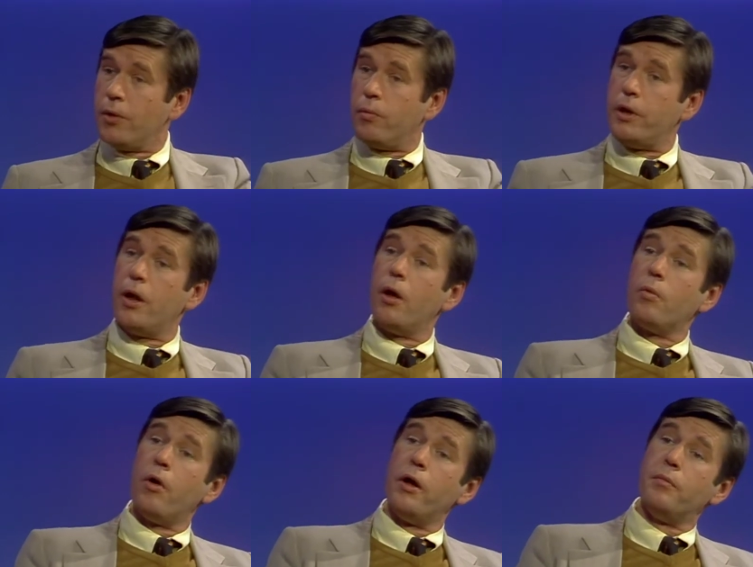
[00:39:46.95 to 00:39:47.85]
we
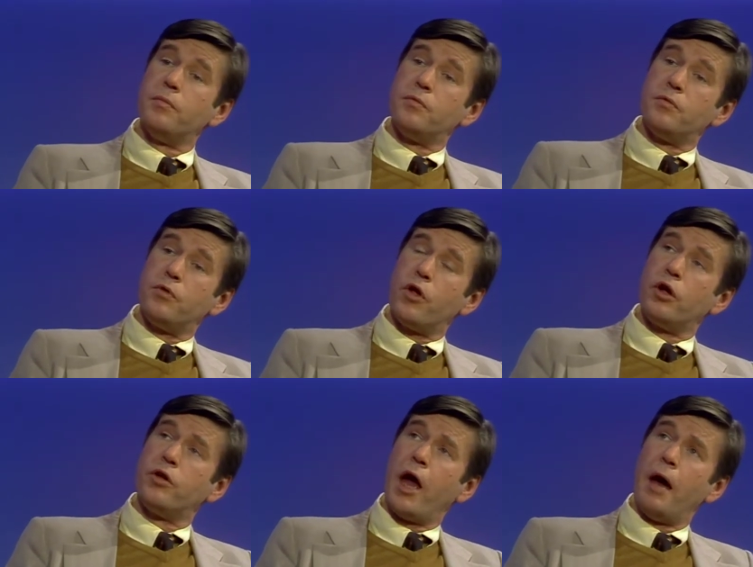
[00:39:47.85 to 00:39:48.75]
don't want
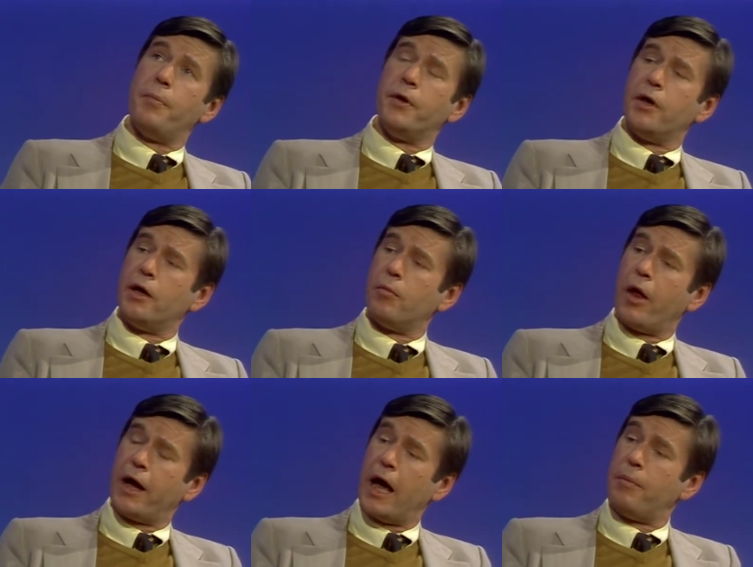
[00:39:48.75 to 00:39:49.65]
anything to happen to him
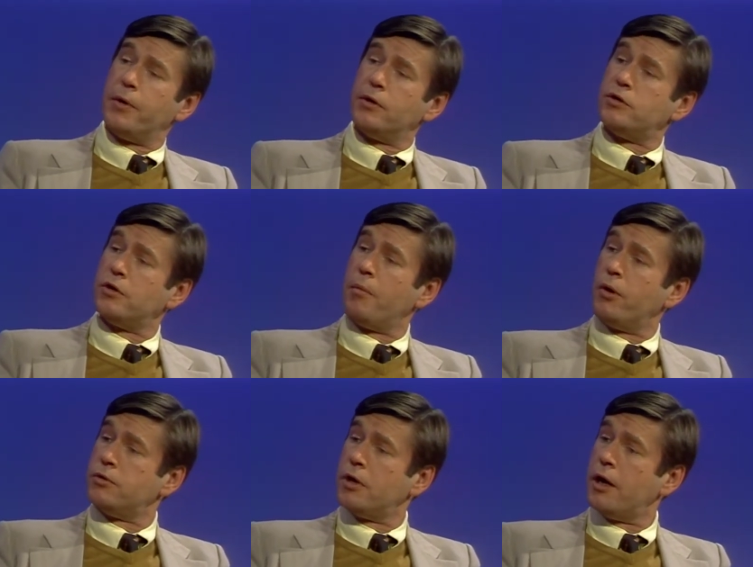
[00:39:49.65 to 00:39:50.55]
like happened to
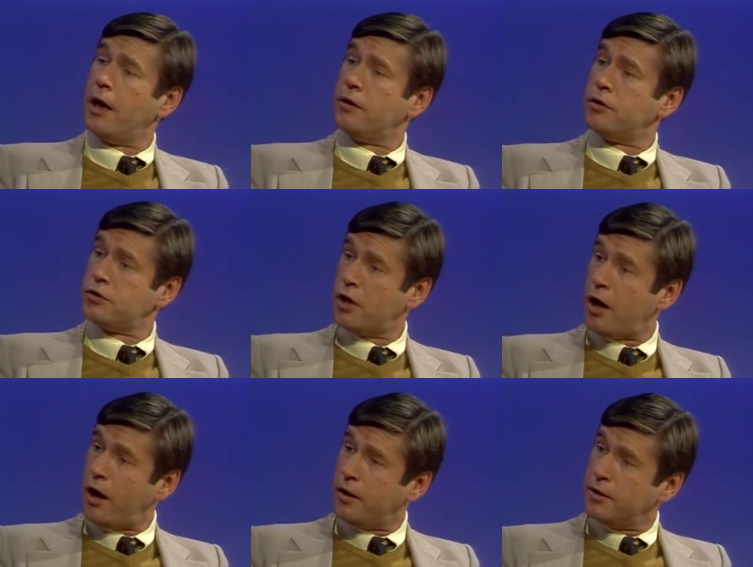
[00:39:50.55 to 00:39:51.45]
Somoza and the
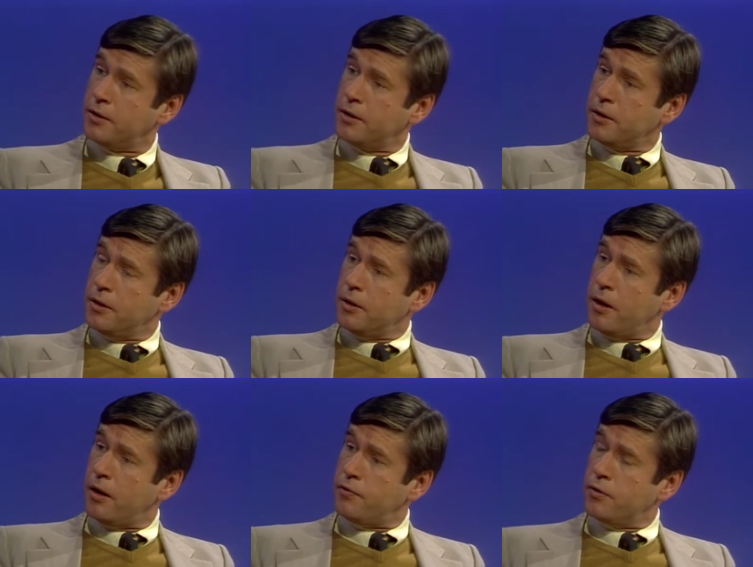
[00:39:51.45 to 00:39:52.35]
Shah. Mm
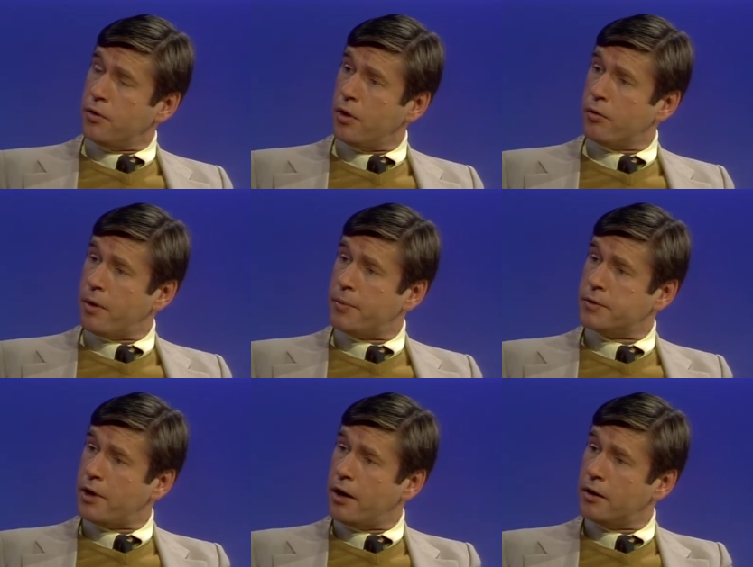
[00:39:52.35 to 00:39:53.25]
-hmm. uh, if you mm. know
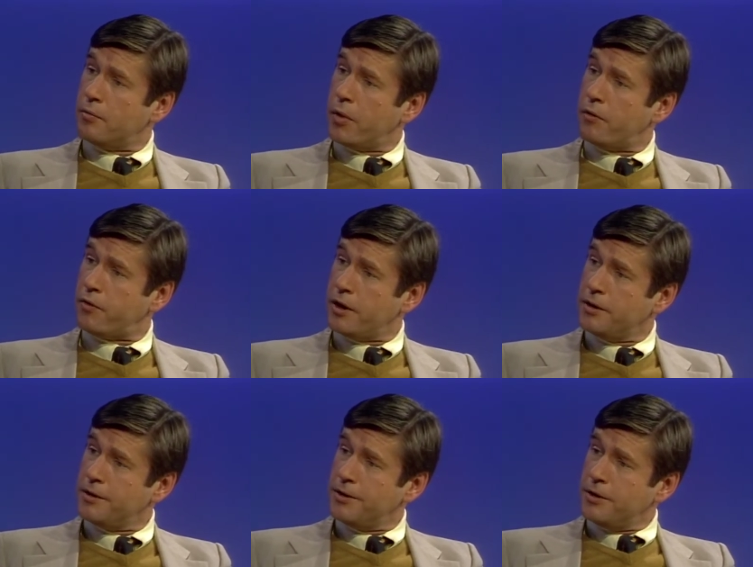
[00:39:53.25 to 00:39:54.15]
Representative Murphy,
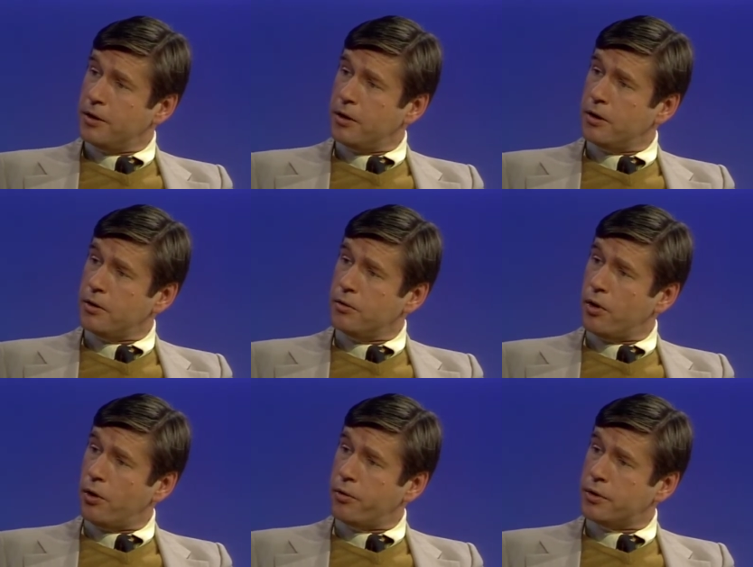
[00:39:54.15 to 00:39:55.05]
uh, you
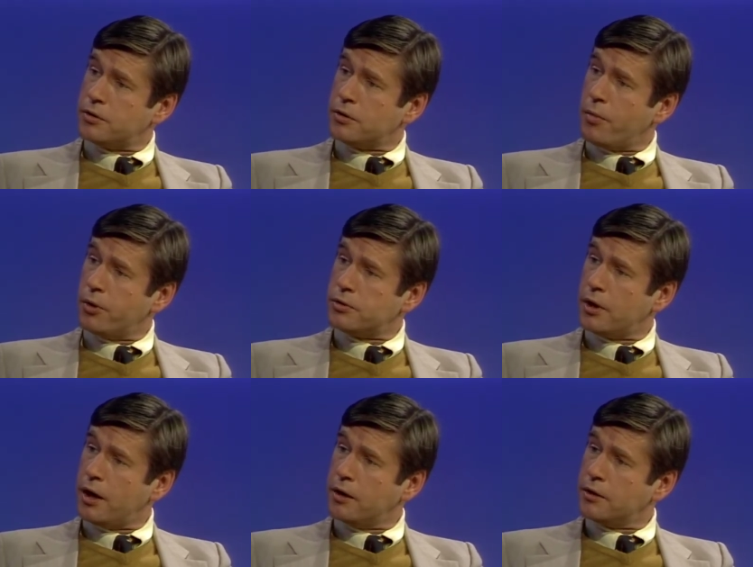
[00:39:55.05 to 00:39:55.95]
know that
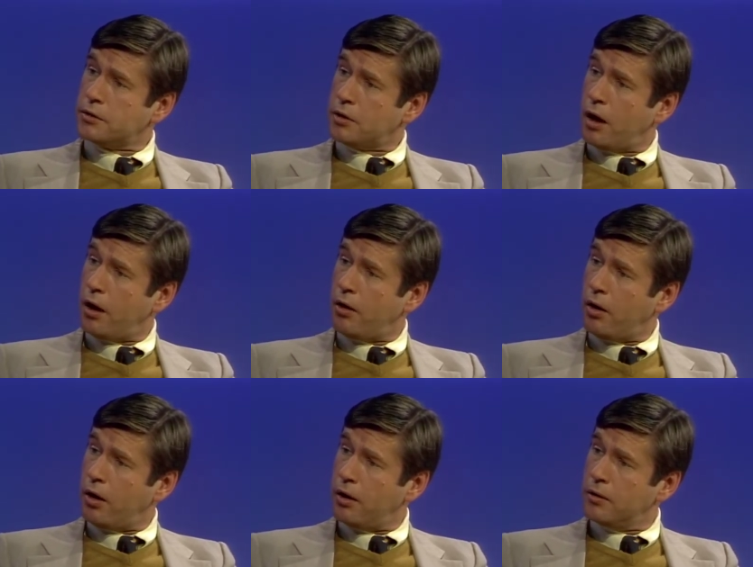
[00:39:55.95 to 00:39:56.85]
Somoza and the Shah
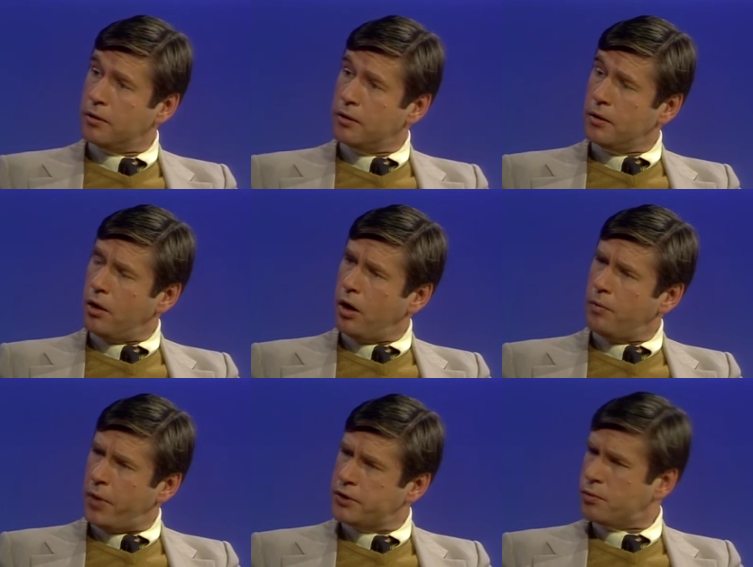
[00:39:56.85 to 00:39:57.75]
are, are
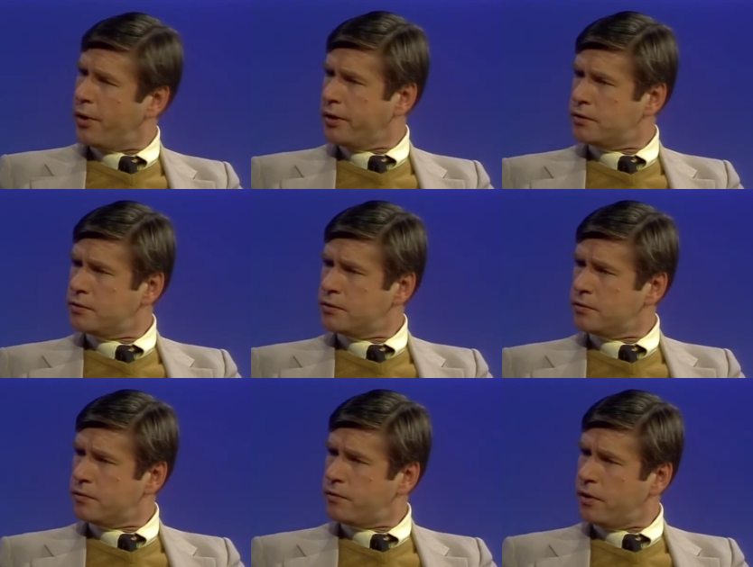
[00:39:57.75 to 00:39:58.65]
buzzwords
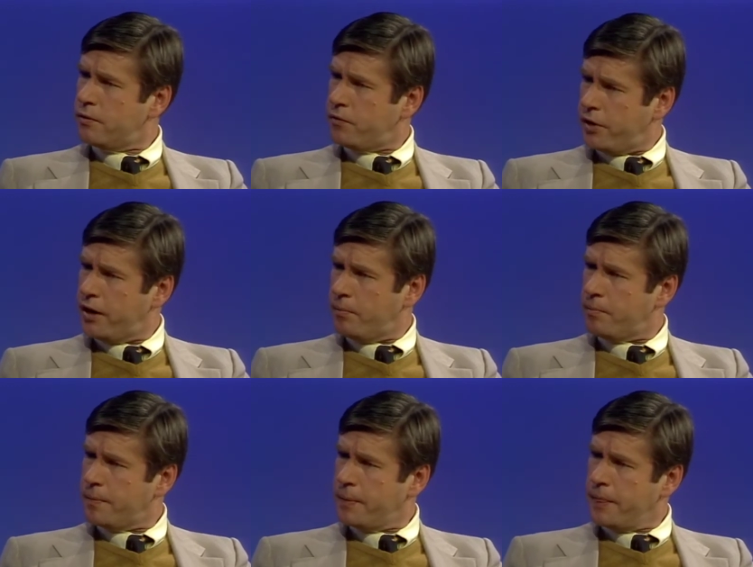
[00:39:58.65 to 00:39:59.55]
for, for him.
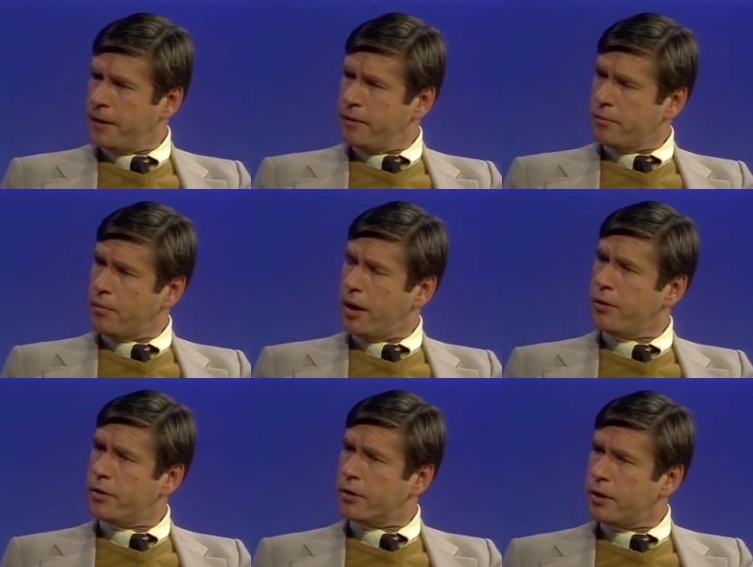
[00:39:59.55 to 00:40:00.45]
Mm-hmm. I
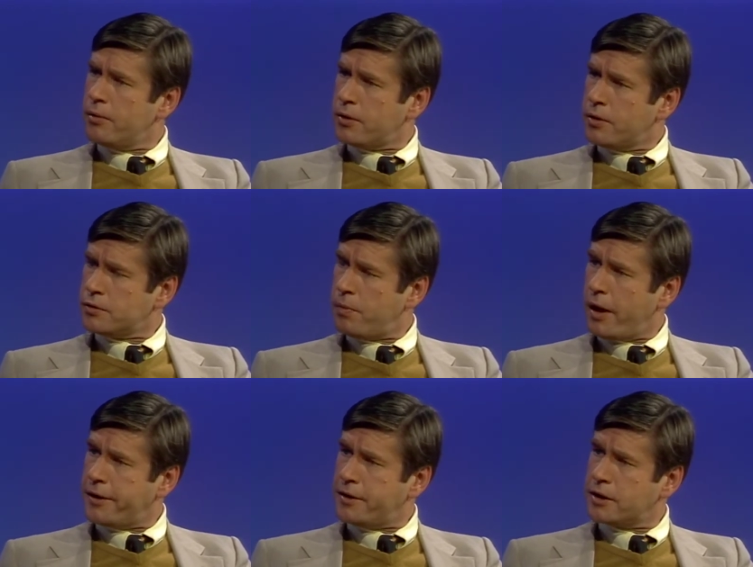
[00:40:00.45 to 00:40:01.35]
don't agree with those
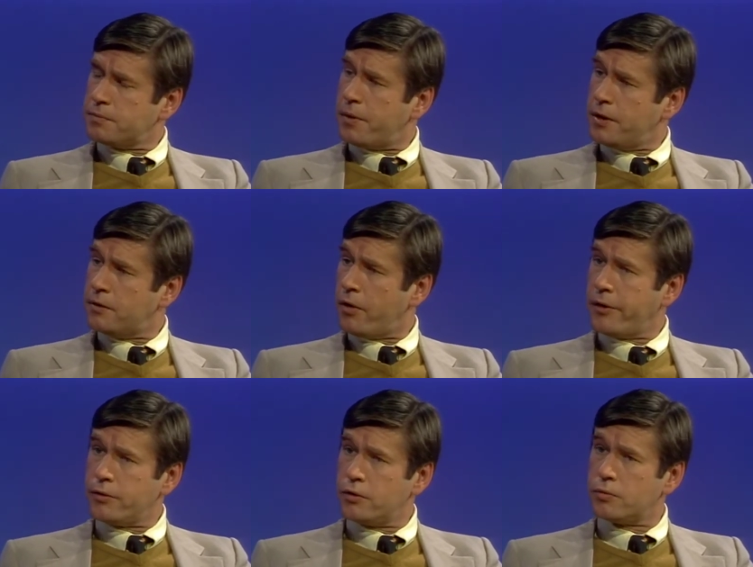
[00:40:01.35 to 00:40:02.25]
politics, but he
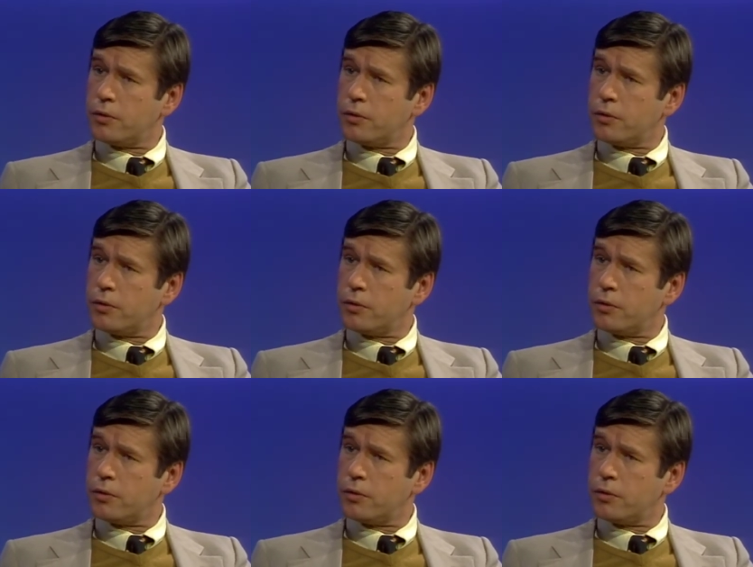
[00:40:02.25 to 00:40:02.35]
thought those